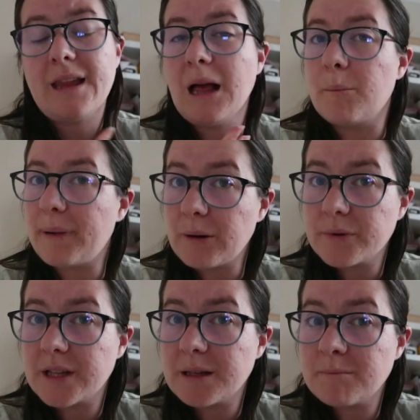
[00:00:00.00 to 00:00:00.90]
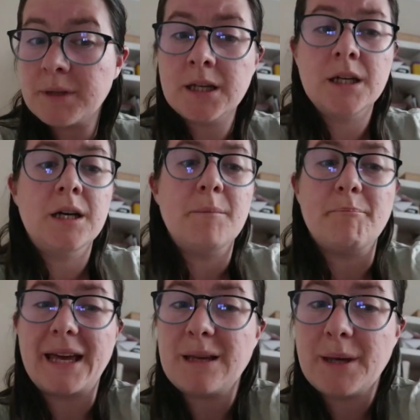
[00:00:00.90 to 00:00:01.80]
About them,
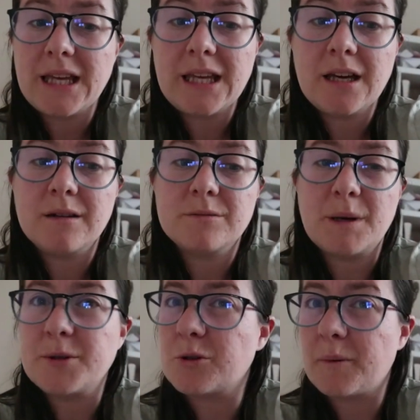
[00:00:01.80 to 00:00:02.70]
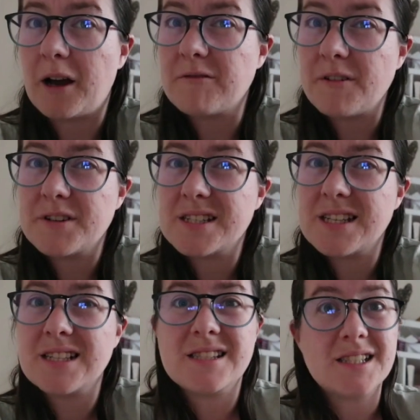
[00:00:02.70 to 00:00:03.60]
maybe talk about our
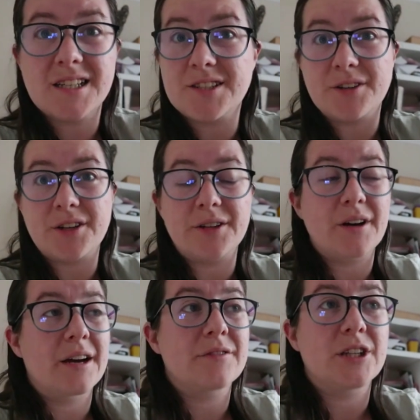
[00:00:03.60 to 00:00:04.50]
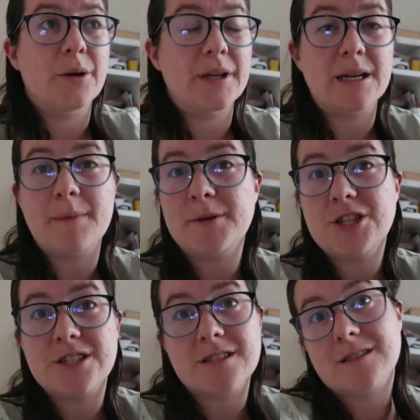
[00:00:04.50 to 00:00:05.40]
references. I don't know, I have no idea. Maybe
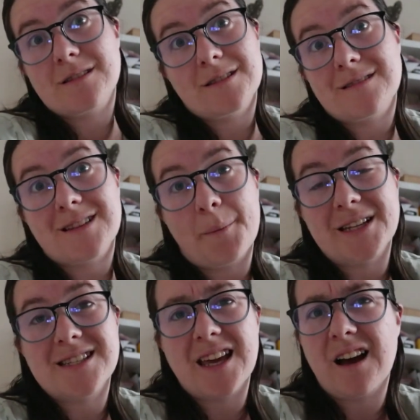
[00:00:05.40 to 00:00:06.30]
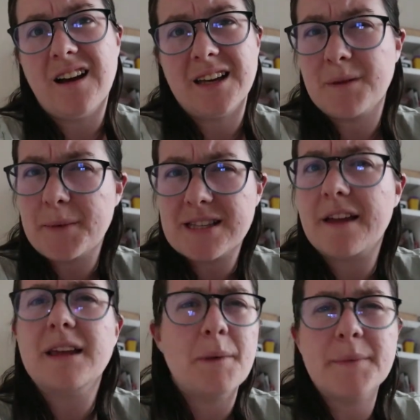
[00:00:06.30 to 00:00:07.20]
she's just coming to say hi. Maybe
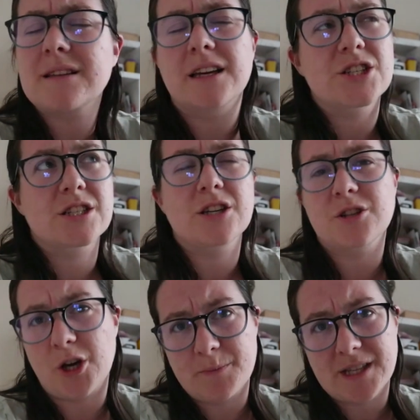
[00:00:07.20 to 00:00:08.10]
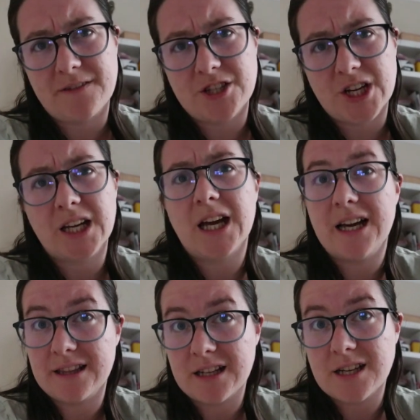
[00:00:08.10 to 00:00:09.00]
it's like she's gonna do the home safety check
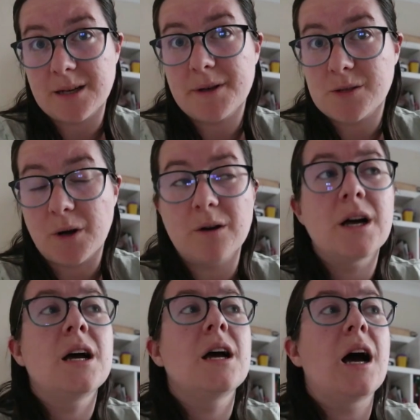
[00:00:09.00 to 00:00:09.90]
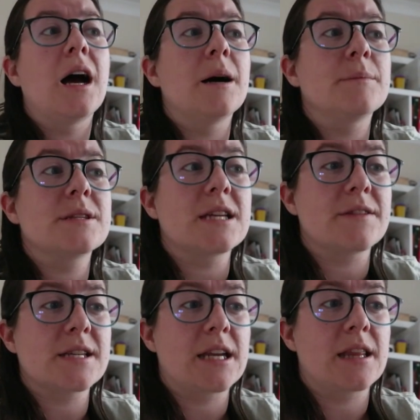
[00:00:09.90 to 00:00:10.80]
at that time as well, to see if
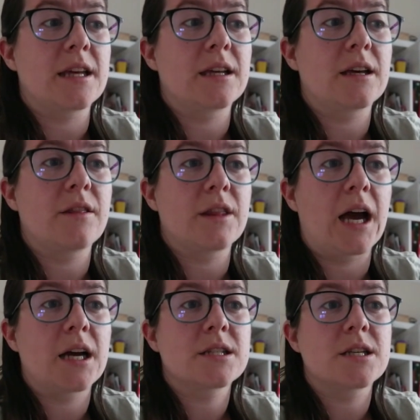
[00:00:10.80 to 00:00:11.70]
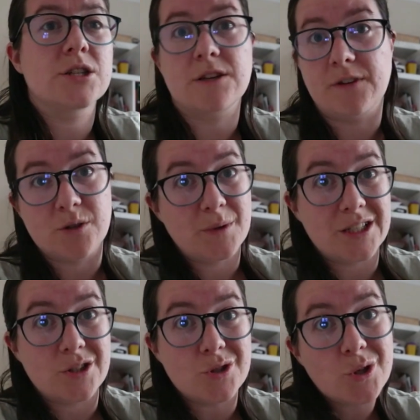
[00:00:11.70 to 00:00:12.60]
there's anything that she feels we
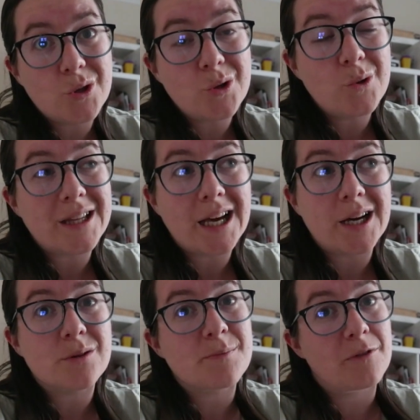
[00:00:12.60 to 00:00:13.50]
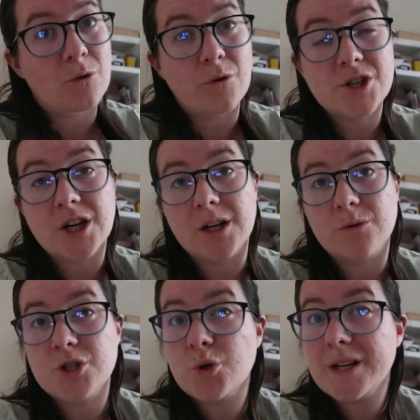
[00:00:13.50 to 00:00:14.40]
need to do in the house before a
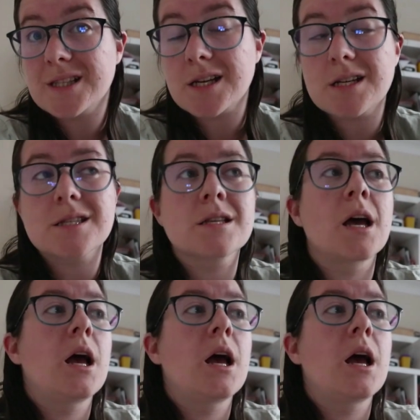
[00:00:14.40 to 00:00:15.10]
child joins us.